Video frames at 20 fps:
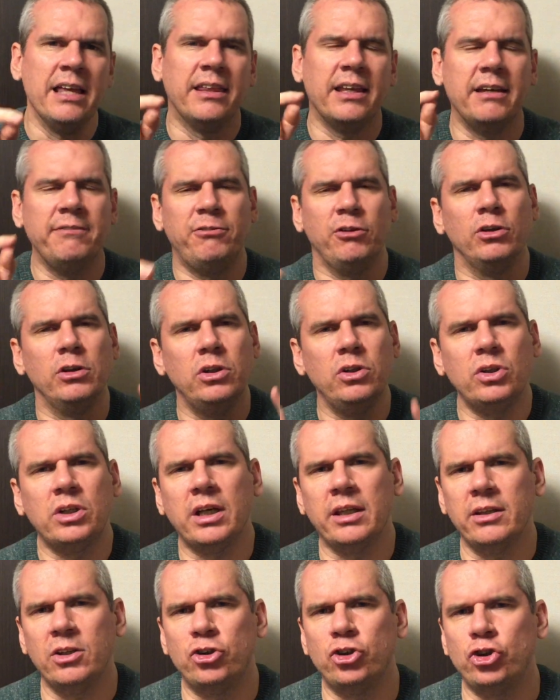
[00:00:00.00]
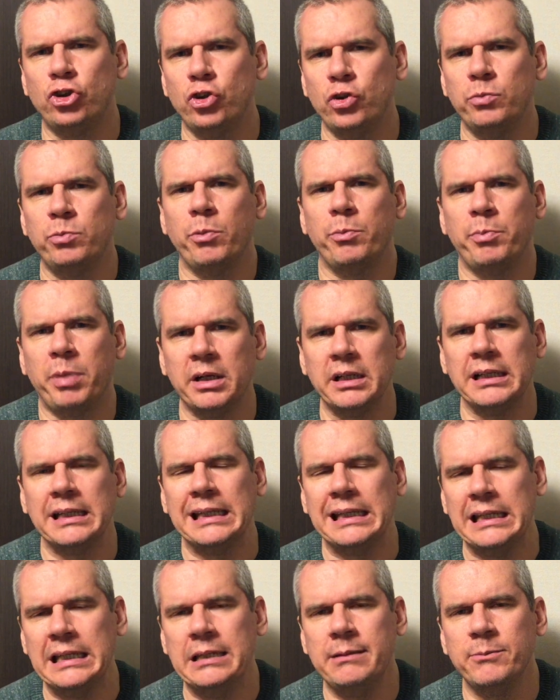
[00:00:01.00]
that if you look at the
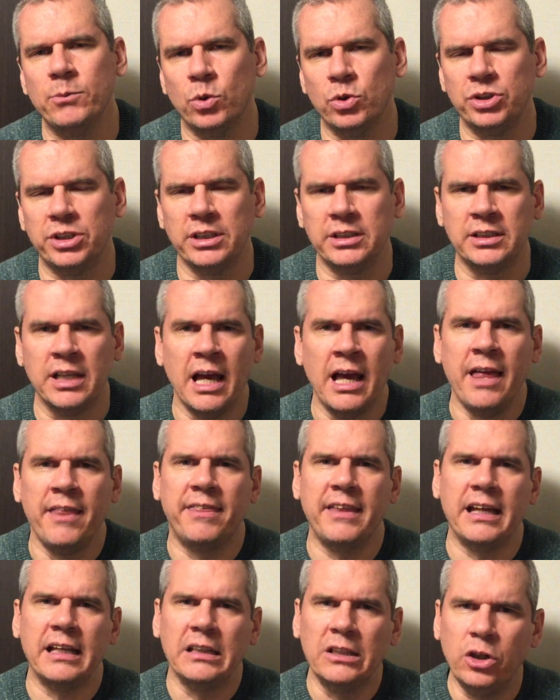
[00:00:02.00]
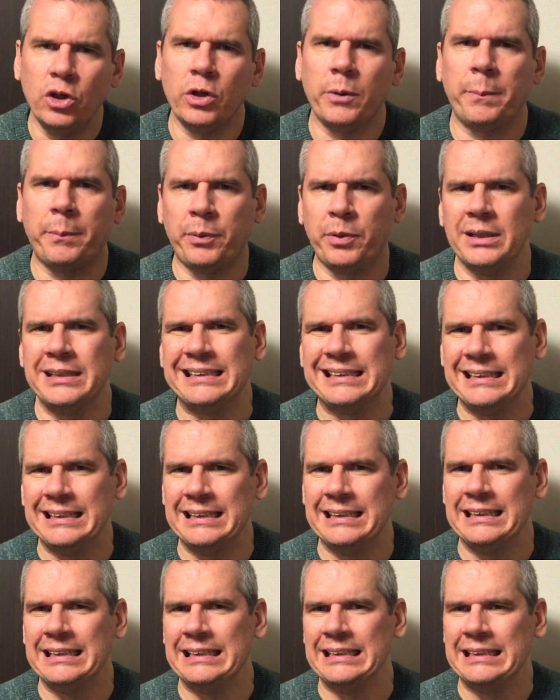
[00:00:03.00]
TubeBuddy emojis, they look
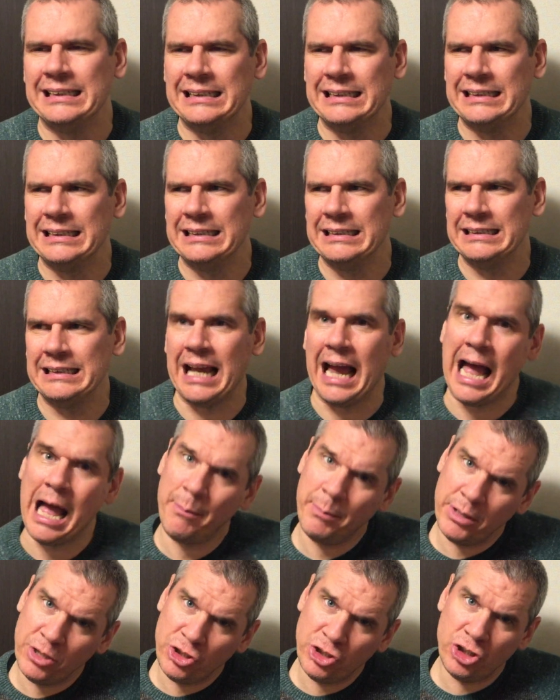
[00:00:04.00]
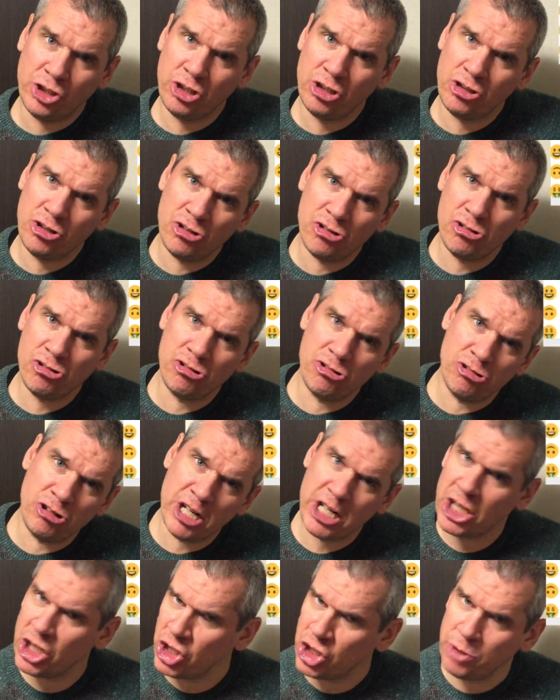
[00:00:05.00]
pretty
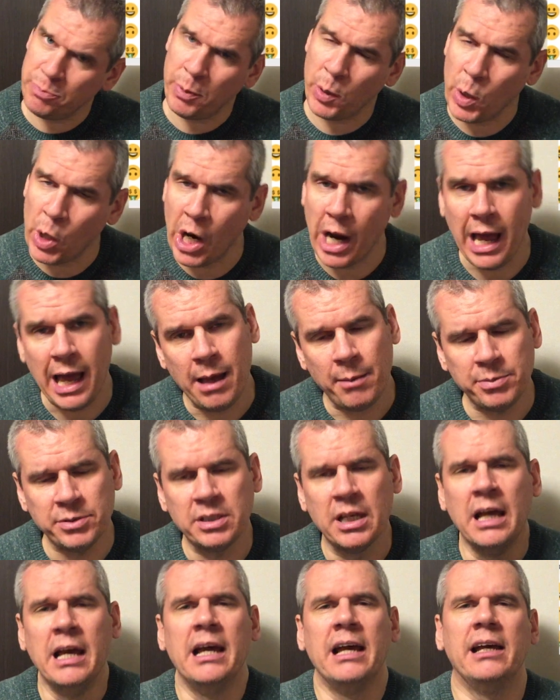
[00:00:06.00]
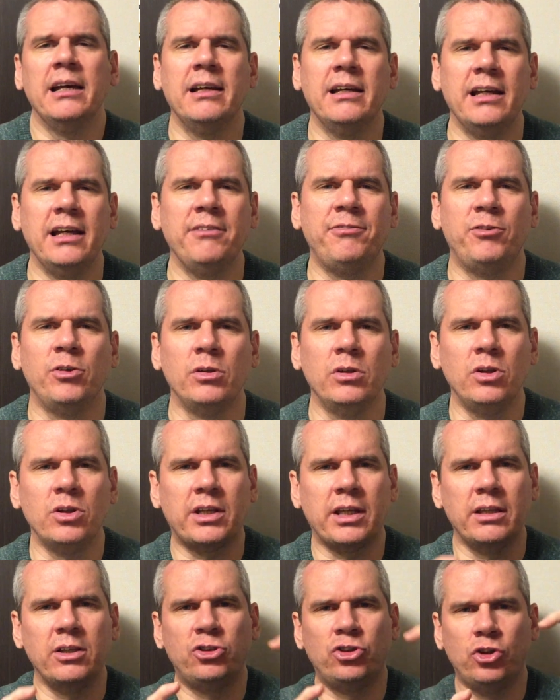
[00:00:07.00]
amateurish, perhaps, if you
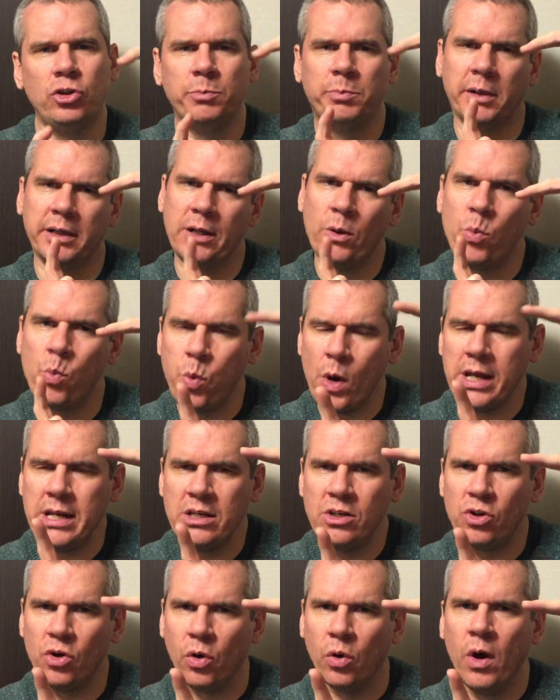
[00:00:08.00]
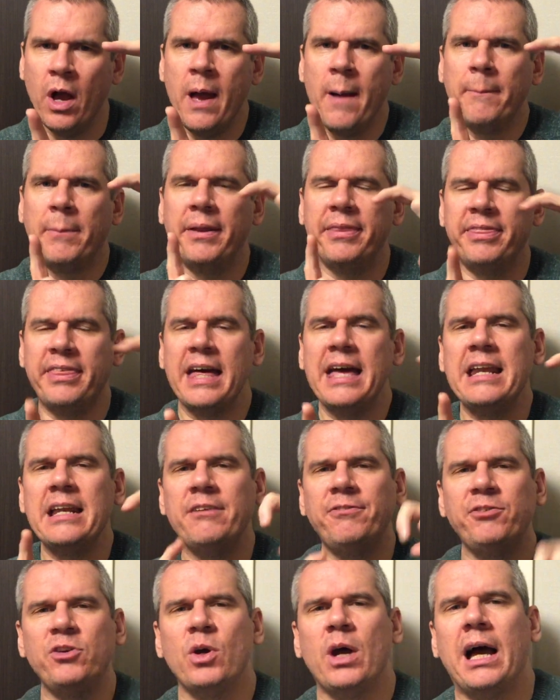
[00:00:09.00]
look at the TubeBuddy window. But then
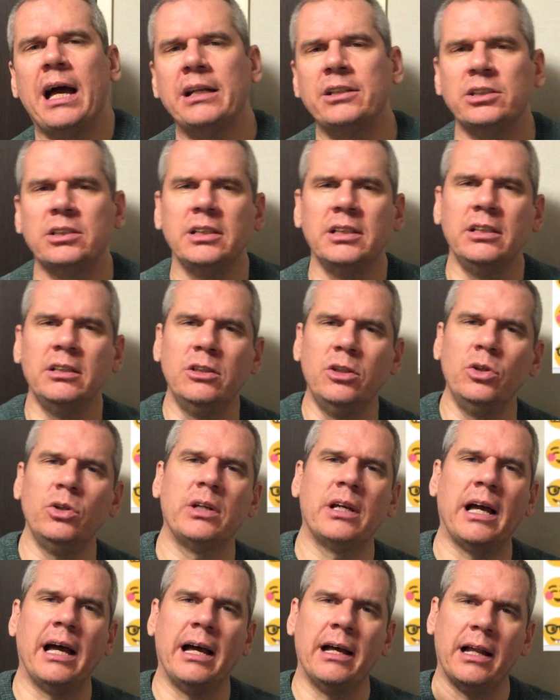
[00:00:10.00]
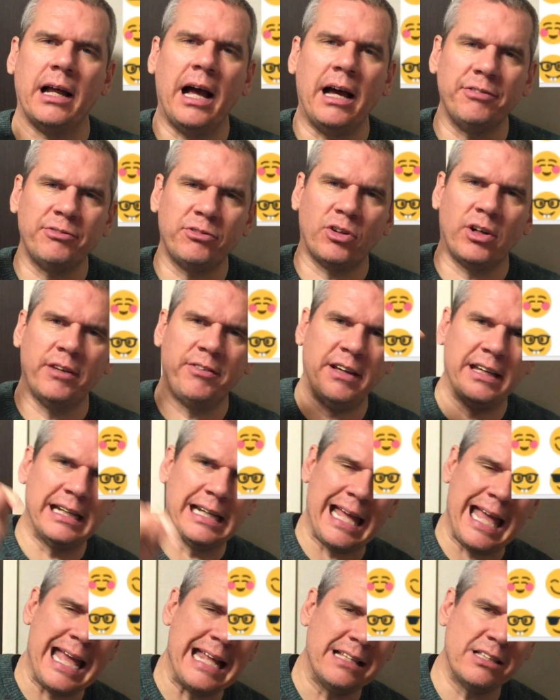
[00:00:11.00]
if you actually look at, after I've
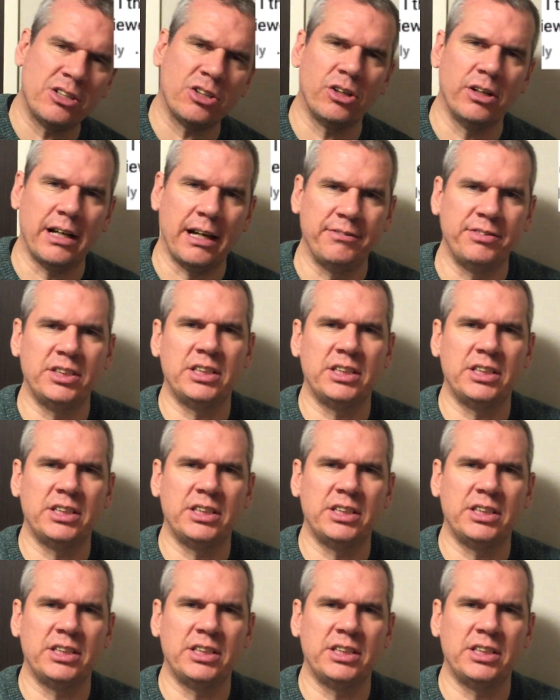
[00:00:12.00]
hit enter and I've